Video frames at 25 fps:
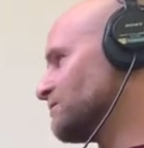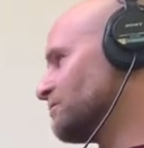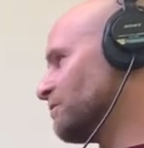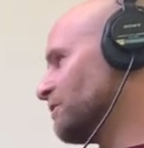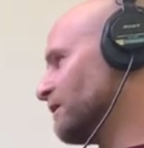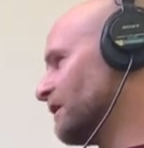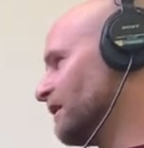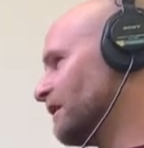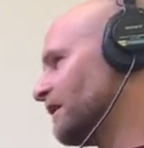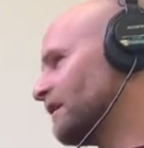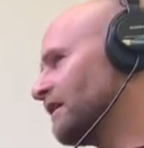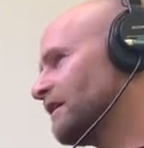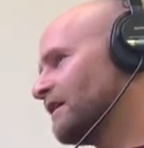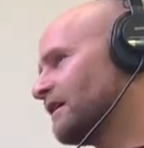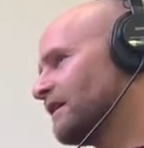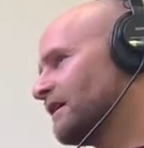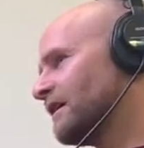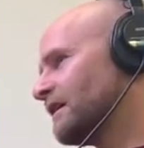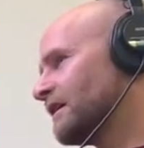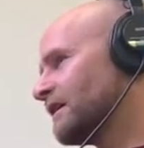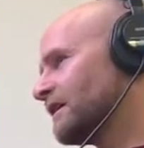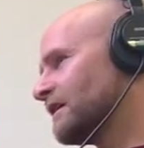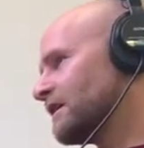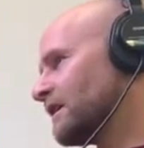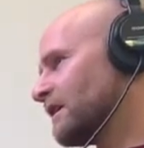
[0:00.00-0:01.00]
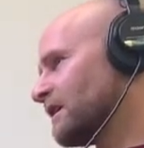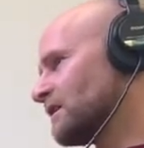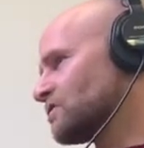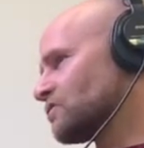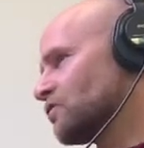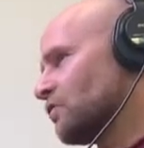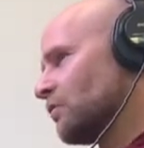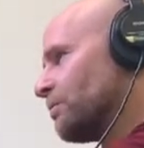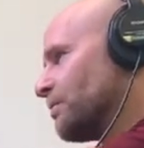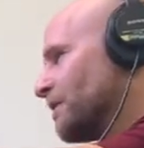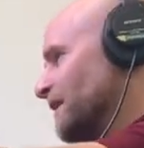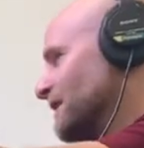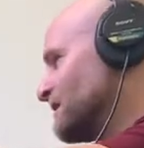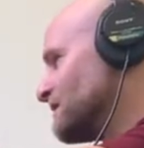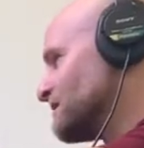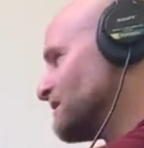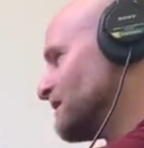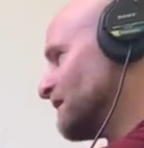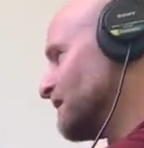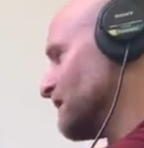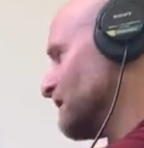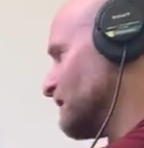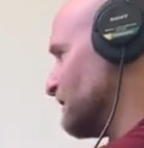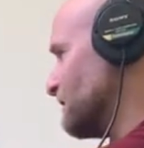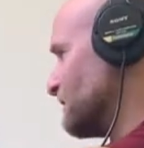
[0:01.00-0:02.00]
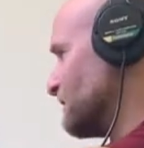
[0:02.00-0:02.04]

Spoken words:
but I saw PT and